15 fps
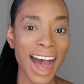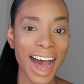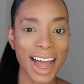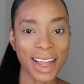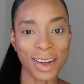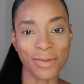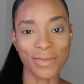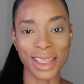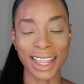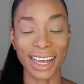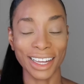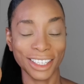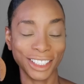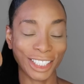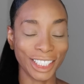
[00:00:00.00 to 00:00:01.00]
I am
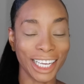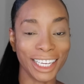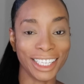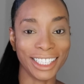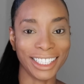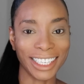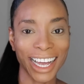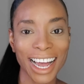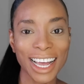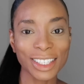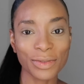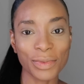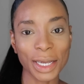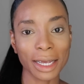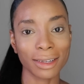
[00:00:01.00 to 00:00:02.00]
like,
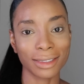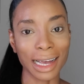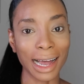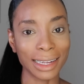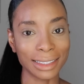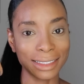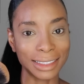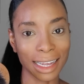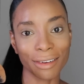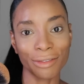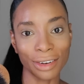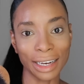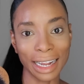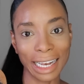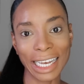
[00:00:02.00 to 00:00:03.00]
yes, because I
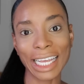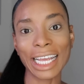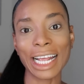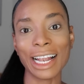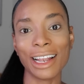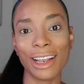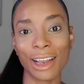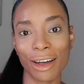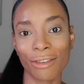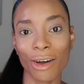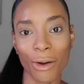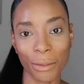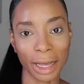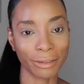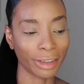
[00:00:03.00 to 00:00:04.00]
definitely love
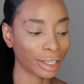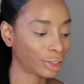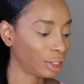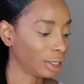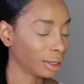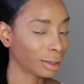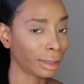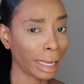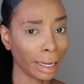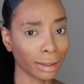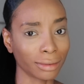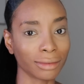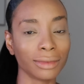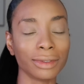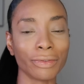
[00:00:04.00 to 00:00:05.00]
how my face looks.
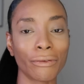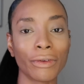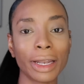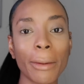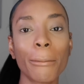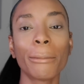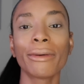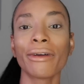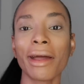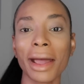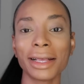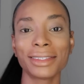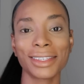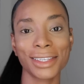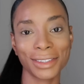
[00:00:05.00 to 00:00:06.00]
Like, for the
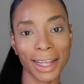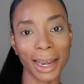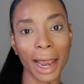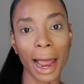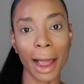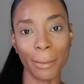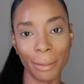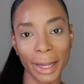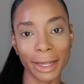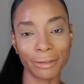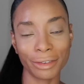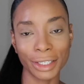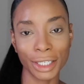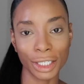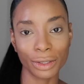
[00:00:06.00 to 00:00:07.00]
prices that I paid
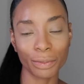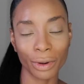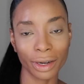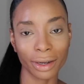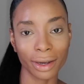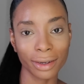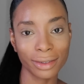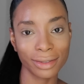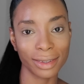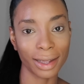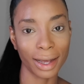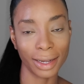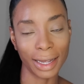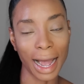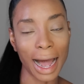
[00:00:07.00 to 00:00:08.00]
for these products,
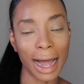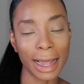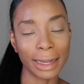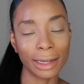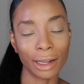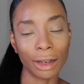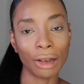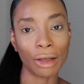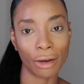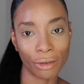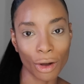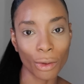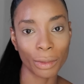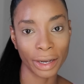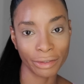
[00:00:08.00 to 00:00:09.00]
like, I love
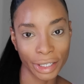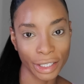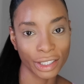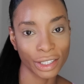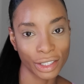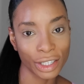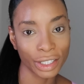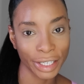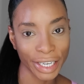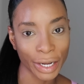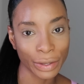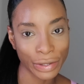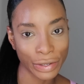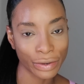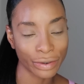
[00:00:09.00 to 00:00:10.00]
how my face is turning
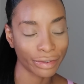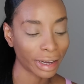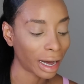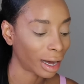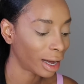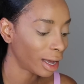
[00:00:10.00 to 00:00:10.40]
out so far.